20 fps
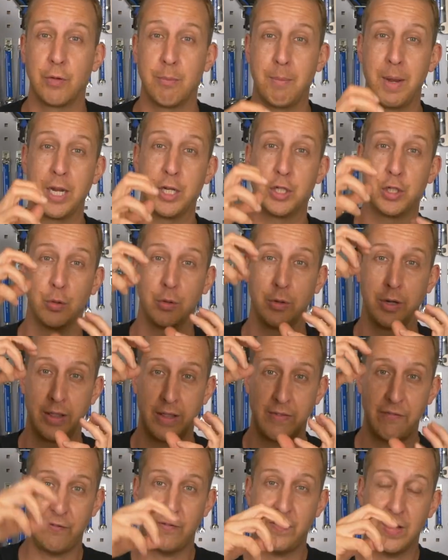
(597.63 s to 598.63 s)
to make sure that
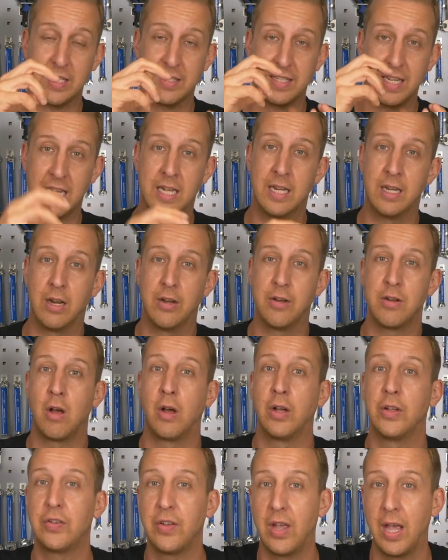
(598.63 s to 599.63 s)
they fit in
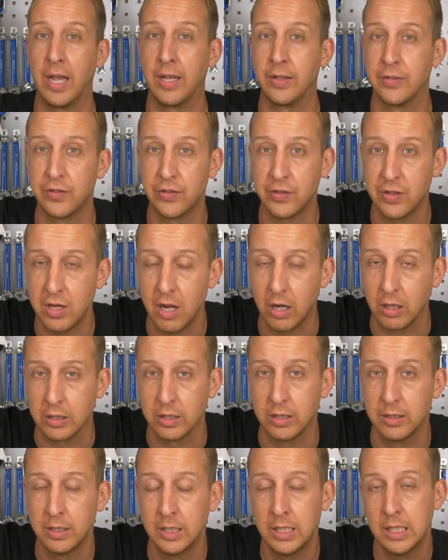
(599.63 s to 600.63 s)
nice and snug